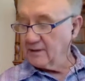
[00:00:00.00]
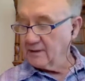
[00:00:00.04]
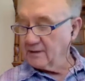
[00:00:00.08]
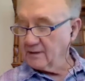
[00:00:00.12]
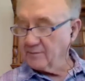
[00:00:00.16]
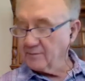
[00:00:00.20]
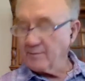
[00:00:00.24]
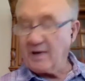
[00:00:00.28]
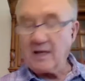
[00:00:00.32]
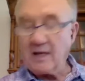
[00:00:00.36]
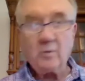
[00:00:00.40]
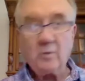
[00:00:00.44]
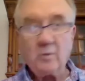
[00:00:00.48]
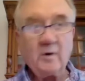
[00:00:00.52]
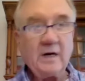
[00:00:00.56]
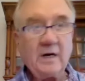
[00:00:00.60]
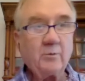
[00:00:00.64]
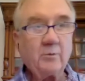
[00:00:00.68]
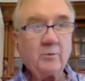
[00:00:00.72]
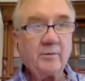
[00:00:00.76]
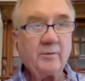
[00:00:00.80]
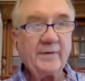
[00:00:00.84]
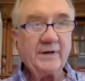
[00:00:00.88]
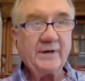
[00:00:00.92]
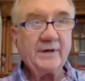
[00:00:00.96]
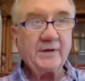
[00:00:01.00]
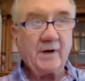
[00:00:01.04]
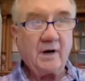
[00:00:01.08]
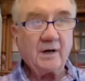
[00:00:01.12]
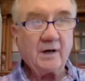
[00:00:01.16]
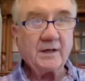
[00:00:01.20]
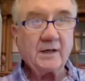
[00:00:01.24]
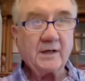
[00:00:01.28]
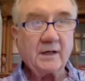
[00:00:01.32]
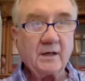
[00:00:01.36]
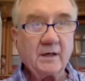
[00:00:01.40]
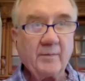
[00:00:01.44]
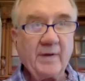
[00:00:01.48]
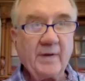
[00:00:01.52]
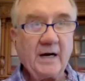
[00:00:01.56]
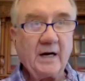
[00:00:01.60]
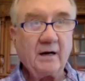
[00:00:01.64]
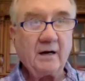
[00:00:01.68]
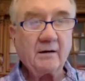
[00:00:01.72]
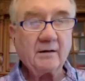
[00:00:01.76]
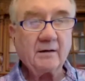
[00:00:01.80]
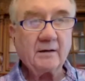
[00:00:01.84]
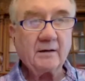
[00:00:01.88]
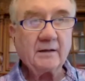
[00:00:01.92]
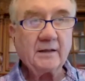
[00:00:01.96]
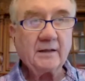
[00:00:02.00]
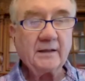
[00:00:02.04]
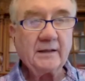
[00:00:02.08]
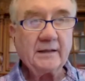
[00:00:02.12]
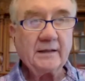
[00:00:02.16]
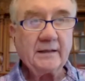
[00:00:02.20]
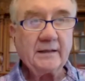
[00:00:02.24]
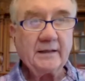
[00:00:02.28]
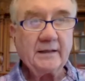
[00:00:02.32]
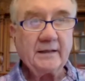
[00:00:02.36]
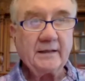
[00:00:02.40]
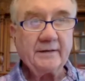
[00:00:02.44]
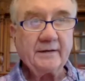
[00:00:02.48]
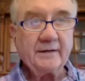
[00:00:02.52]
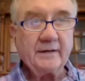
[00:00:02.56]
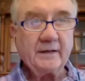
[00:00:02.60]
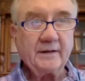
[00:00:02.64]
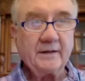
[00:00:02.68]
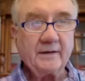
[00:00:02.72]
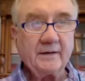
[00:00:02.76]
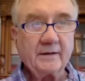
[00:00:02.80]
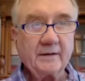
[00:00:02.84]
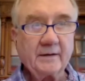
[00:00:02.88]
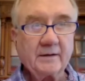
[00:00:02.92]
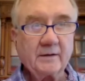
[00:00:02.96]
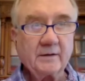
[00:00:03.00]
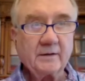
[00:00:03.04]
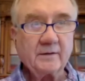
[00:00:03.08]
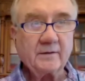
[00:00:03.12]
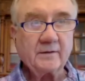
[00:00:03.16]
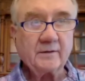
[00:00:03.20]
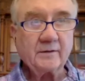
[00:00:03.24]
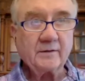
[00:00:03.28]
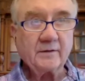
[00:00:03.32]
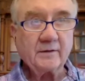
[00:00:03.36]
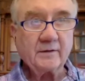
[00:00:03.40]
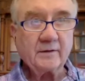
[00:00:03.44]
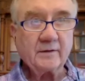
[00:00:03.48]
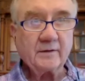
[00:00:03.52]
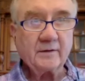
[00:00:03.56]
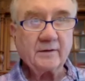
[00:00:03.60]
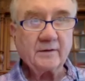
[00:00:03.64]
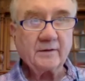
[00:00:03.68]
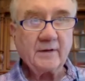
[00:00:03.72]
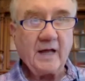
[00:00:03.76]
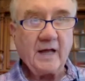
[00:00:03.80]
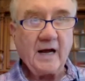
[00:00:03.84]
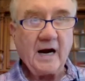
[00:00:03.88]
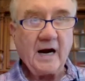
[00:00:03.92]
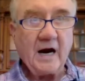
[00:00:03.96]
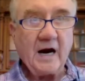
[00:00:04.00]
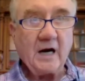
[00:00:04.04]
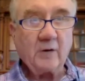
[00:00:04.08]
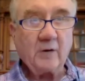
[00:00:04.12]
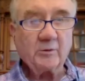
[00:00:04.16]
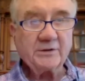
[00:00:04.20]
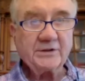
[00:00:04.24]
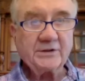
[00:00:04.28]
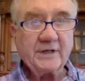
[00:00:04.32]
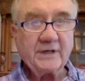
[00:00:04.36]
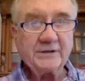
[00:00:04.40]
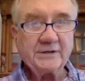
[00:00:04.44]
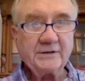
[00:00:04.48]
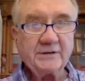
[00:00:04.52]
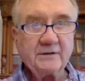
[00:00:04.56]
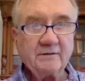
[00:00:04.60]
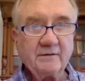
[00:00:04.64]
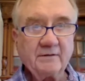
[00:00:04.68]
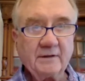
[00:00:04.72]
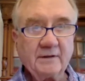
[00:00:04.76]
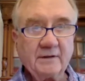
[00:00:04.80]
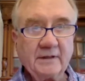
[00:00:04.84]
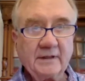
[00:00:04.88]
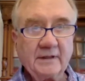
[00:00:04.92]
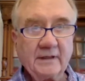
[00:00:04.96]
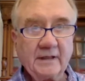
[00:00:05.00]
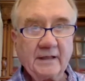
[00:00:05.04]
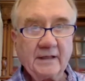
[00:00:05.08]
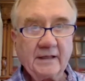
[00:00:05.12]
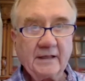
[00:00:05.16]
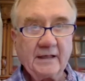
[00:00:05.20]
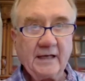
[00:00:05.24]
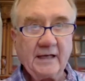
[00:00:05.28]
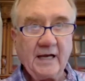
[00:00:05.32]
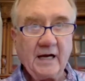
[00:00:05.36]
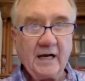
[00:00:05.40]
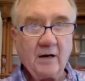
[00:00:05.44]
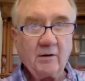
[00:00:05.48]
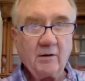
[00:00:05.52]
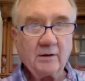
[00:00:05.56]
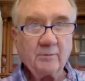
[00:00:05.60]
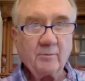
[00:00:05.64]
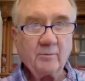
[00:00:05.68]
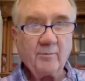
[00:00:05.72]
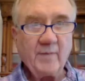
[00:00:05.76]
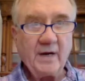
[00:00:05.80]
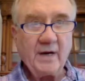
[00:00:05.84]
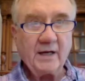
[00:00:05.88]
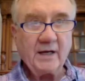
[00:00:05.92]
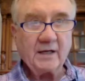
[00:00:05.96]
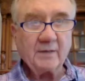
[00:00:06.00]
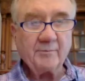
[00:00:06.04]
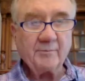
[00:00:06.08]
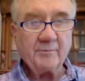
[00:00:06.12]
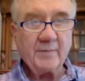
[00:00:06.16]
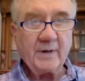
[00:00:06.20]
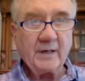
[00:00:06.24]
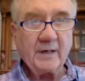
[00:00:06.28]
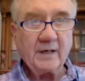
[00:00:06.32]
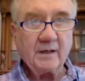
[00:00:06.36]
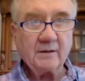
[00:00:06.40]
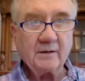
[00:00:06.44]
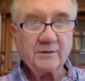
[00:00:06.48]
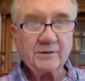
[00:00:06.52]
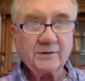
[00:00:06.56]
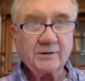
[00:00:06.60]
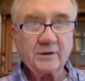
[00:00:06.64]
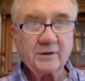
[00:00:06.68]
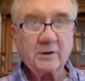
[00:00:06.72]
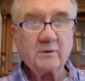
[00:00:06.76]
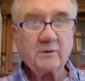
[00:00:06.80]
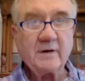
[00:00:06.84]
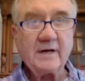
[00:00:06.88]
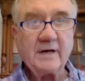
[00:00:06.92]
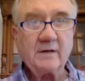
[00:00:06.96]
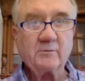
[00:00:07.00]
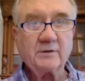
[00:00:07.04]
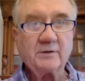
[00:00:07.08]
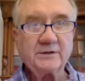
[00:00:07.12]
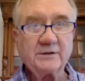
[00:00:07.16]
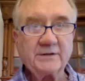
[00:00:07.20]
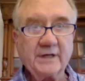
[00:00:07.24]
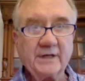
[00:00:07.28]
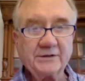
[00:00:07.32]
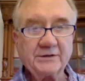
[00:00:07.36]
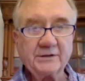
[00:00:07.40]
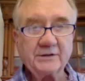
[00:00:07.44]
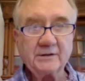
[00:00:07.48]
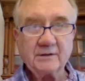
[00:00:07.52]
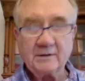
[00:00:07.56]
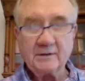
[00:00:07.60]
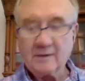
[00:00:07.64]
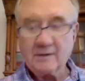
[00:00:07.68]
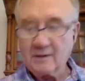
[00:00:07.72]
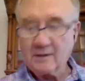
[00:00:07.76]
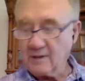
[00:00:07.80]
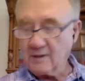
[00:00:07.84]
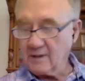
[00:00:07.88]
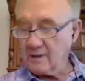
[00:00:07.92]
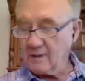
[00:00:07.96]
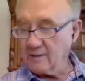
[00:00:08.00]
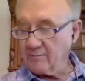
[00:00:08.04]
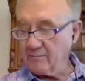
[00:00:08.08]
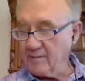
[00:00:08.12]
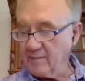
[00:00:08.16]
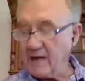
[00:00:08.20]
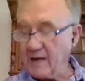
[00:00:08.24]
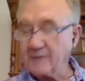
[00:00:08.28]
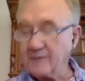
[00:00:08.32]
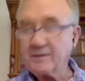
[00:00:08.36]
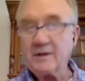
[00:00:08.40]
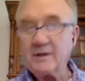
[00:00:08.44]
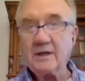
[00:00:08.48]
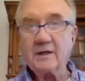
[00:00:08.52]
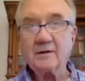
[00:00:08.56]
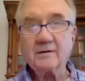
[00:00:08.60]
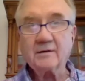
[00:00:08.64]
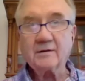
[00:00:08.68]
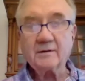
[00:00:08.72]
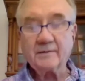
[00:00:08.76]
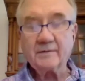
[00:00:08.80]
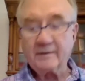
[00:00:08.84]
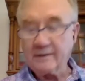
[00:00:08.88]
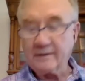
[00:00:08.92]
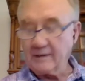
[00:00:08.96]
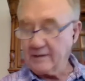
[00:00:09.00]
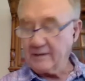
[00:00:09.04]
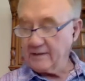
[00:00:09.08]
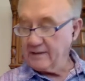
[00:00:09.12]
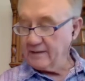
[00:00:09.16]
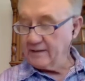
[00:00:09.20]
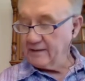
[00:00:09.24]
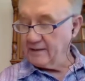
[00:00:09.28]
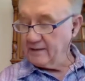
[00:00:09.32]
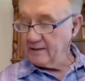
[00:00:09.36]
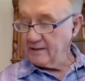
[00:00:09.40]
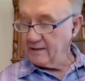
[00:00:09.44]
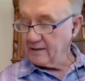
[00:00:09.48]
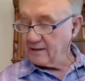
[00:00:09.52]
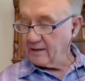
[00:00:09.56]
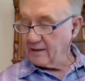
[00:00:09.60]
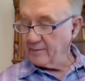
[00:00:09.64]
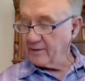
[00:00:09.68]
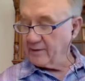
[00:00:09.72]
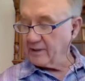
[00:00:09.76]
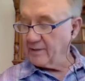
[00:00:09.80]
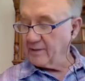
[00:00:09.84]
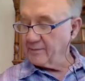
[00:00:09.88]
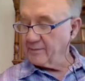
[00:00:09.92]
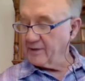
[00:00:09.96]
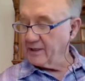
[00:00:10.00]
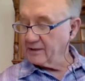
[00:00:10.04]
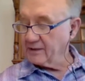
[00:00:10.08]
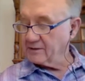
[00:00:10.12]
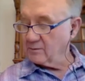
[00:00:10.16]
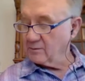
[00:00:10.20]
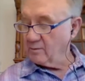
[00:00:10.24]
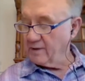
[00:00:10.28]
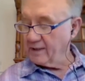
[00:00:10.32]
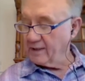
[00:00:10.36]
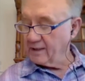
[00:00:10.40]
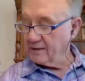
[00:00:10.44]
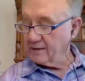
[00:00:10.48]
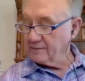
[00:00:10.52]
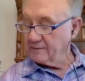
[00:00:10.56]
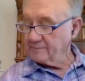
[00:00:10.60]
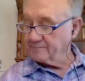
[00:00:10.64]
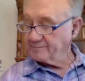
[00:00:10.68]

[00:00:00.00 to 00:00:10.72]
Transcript: By the way, we'll be talking about our recession and how it may compare to the Great Recession back then, coming up next week.